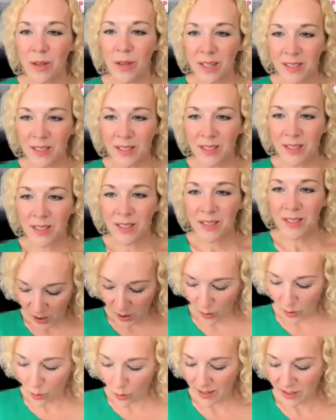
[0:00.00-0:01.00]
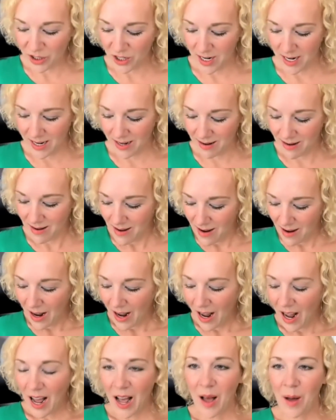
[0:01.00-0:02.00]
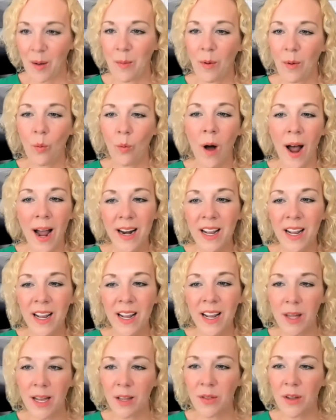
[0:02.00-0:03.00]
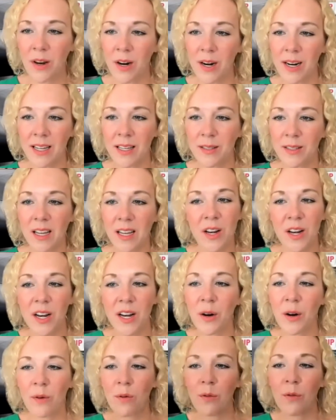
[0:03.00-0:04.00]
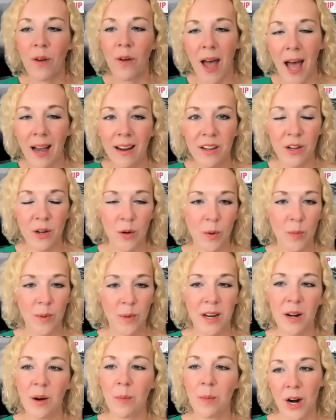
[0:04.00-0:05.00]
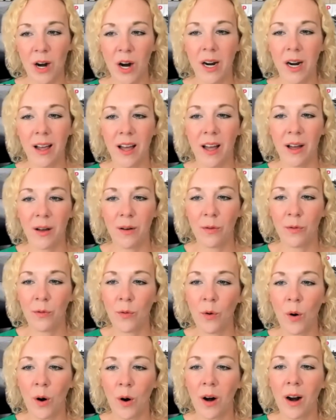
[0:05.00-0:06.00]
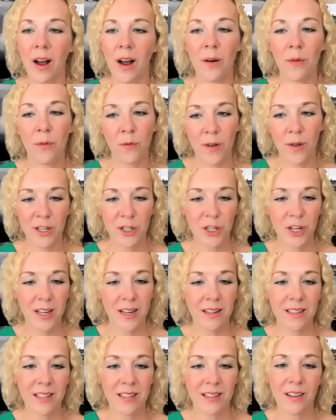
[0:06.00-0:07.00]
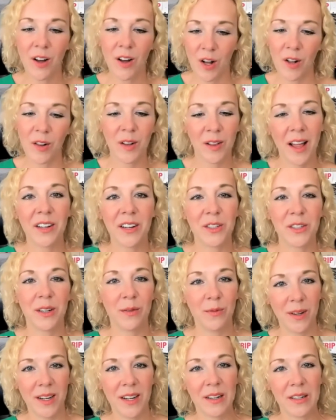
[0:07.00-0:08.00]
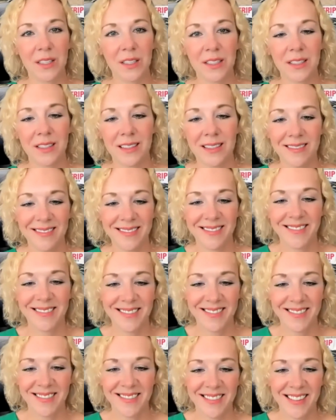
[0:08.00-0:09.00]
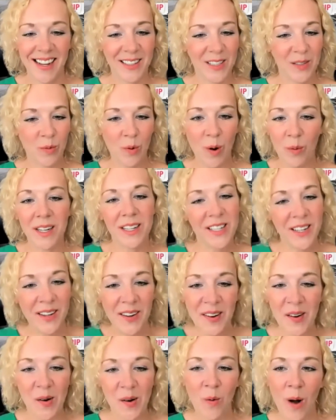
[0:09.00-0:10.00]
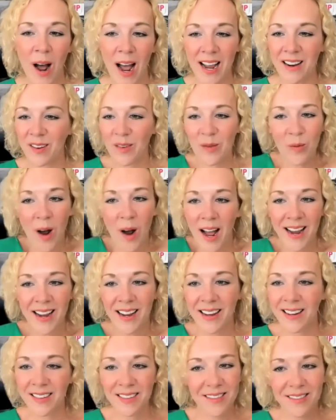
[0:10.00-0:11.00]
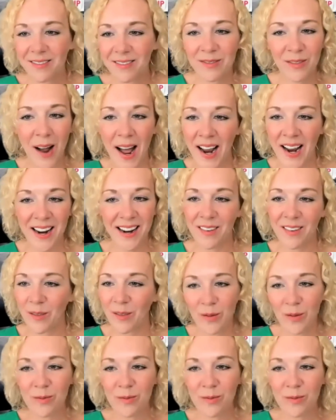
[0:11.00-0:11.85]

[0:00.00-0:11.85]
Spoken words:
is like a bigger question. Why do you think there is a near vacuum in America for efficient all-electric vehicles? That's what we do. Why aren't